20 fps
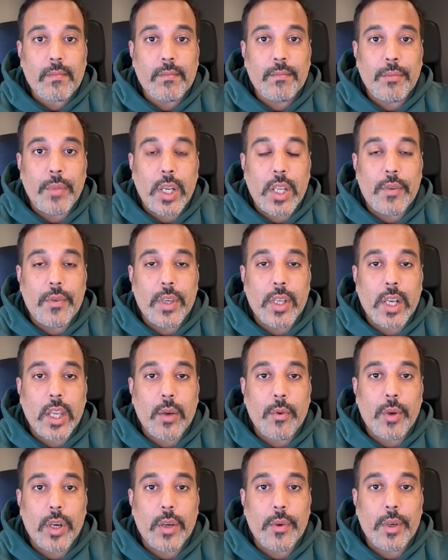Believing like
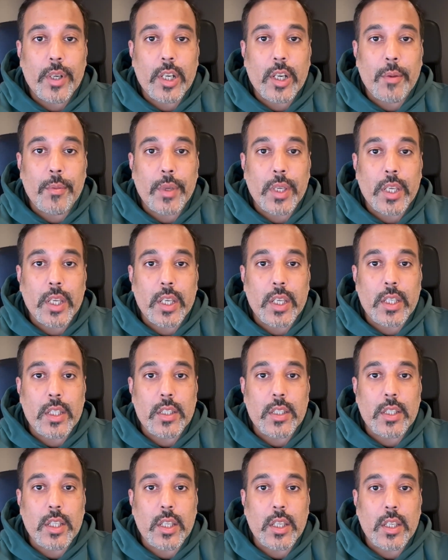whatever coming
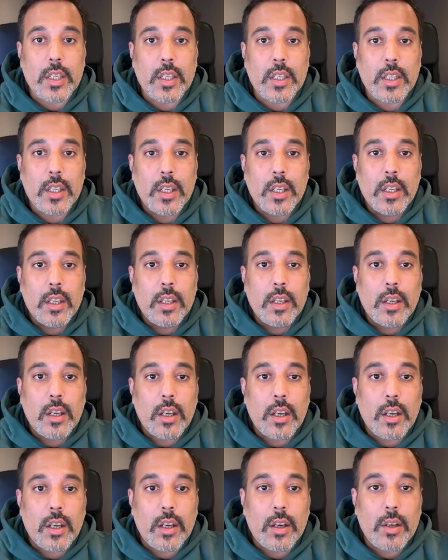is the
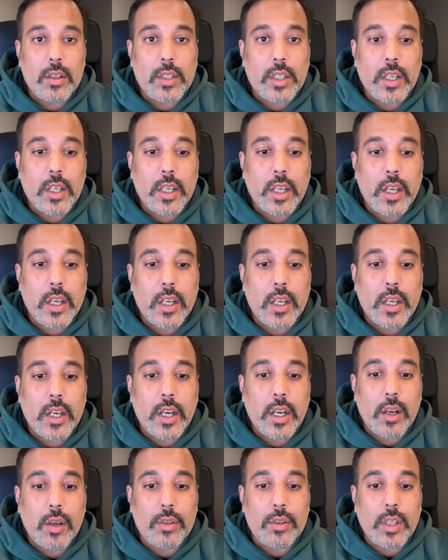authenticated
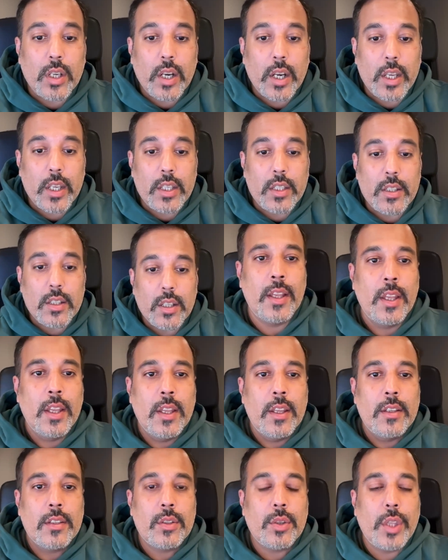and authorized.
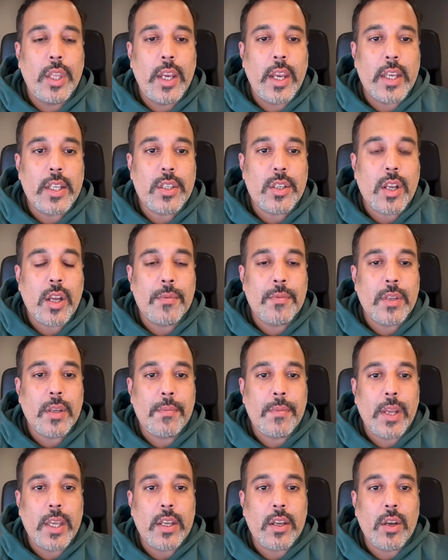So the next comes
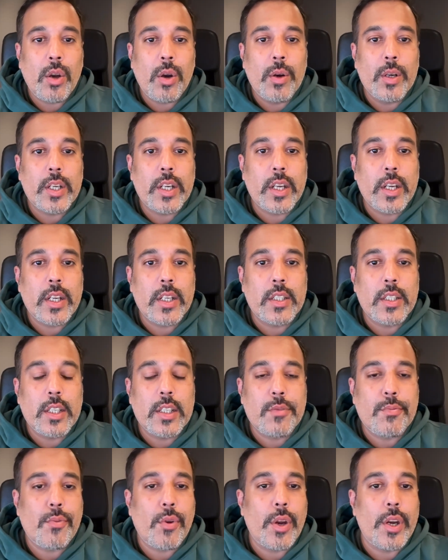up like how attackers
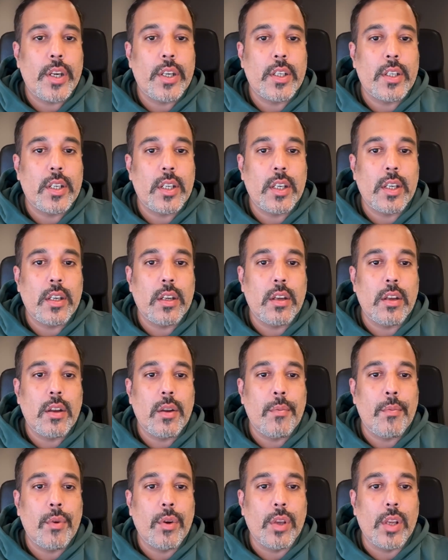exploit
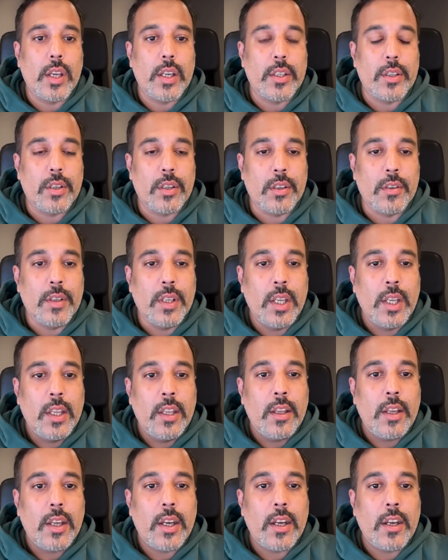BOLA.
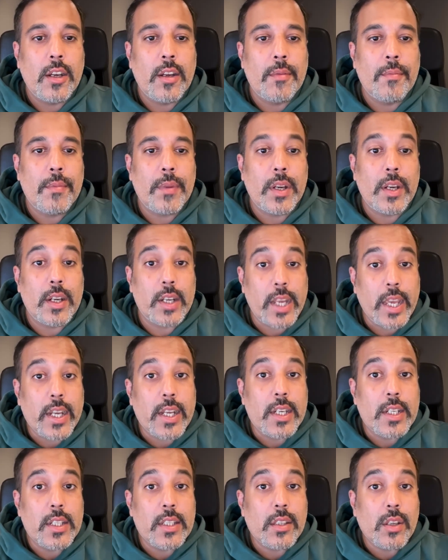
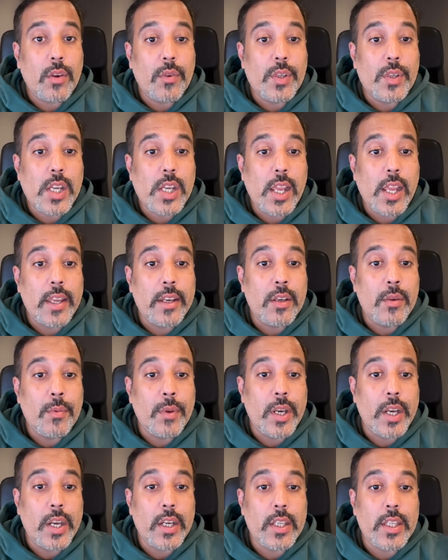Attackers obviously
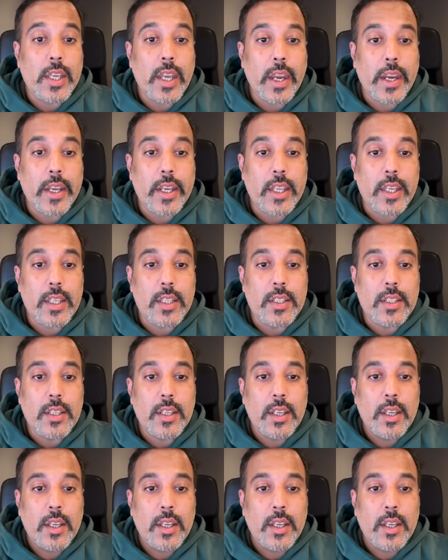enumerate the IDs,